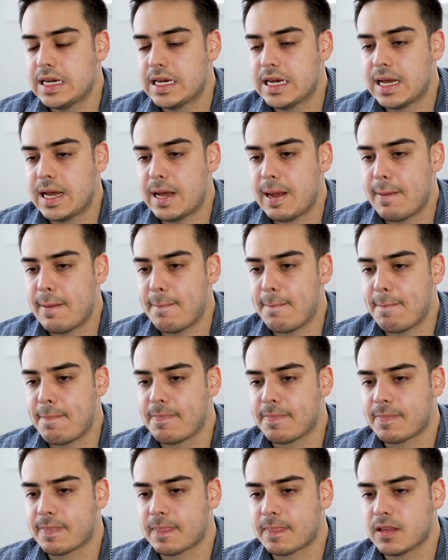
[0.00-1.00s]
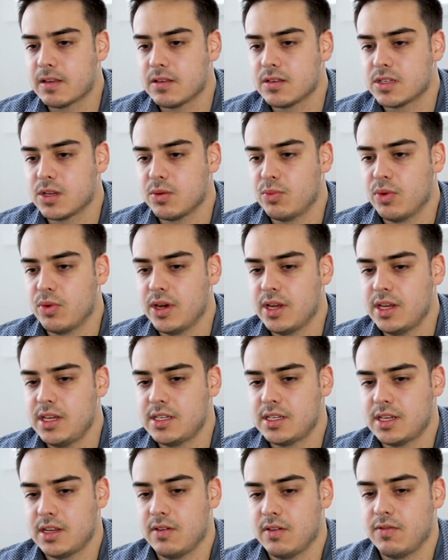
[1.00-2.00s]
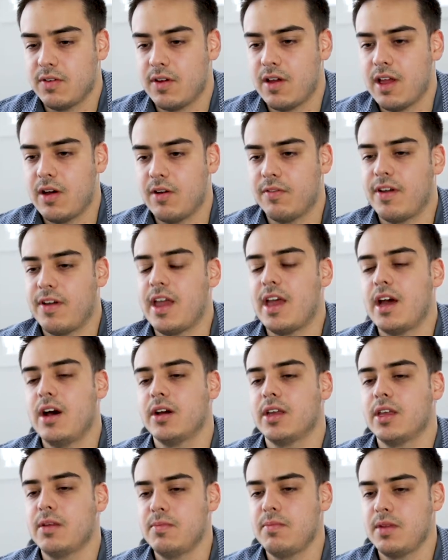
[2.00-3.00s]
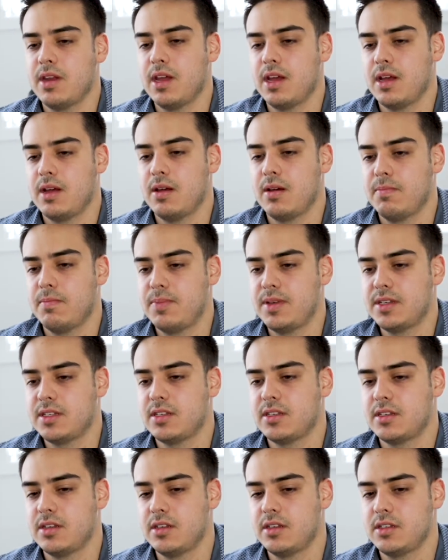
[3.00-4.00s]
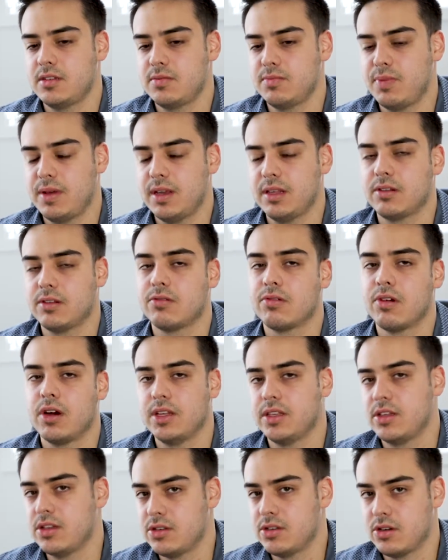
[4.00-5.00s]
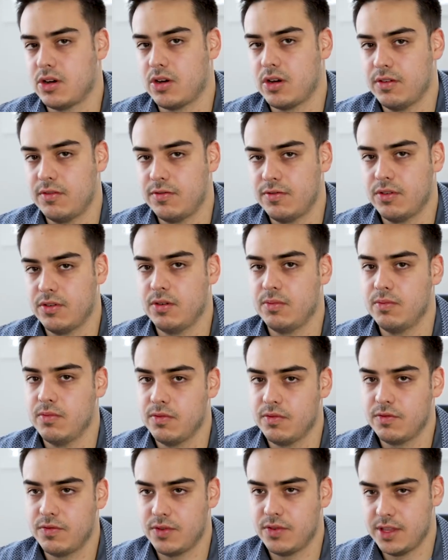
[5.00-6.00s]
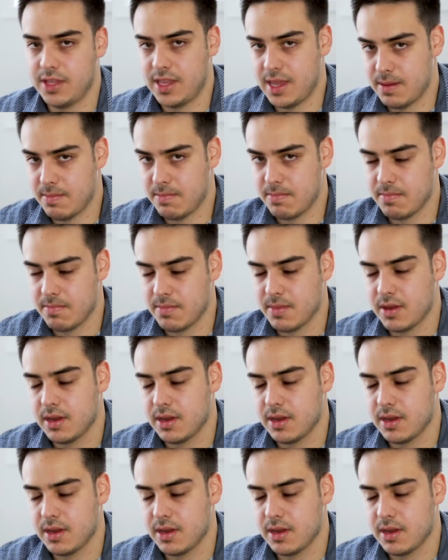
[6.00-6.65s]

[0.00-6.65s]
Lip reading: some ways of how can businesses pick the right design firm for them.